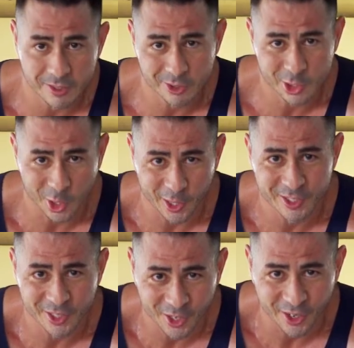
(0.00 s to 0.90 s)
knees are
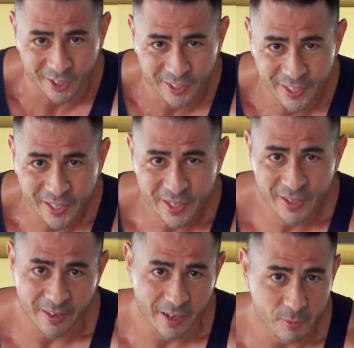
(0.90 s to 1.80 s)
starting to hurt.
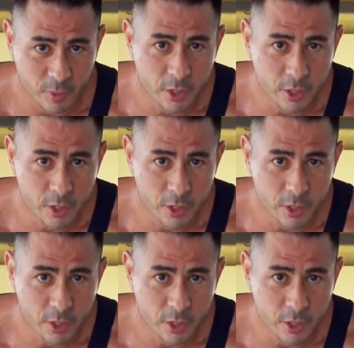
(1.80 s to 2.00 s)
All right,